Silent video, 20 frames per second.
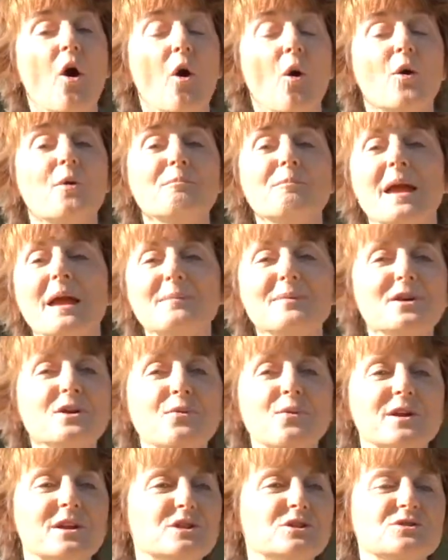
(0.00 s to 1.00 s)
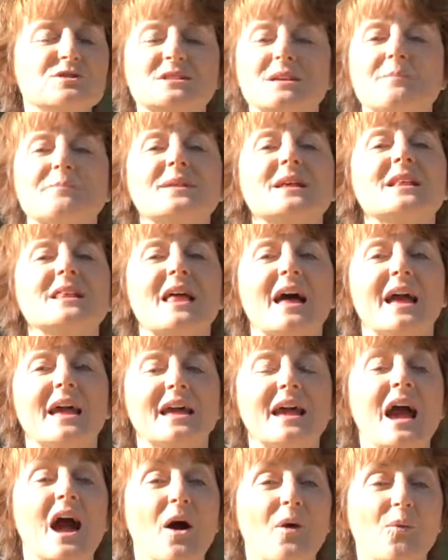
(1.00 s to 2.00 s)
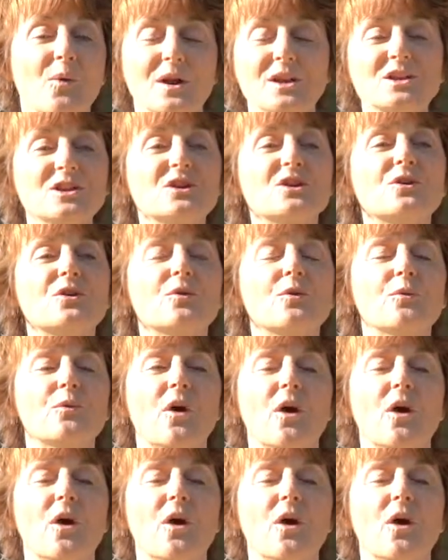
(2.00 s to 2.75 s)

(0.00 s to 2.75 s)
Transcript: Or maybe you wanna do something like, one year